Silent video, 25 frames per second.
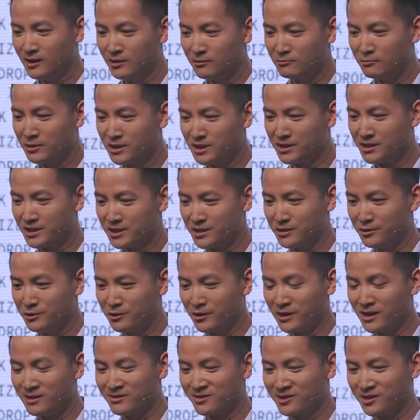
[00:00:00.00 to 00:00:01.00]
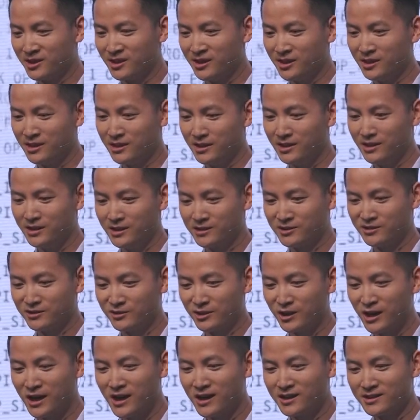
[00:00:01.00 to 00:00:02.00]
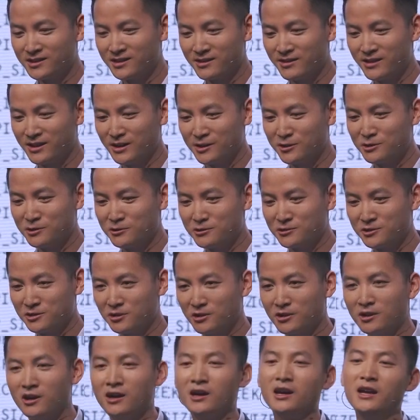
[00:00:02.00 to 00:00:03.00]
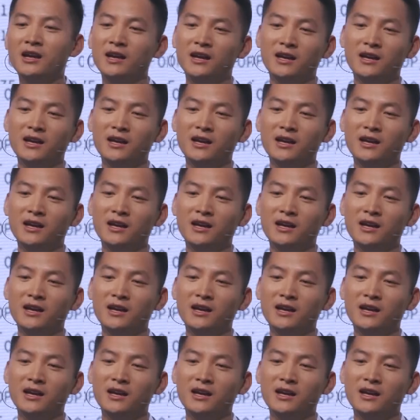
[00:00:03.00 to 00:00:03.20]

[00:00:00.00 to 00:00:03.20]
which you can see is not the usual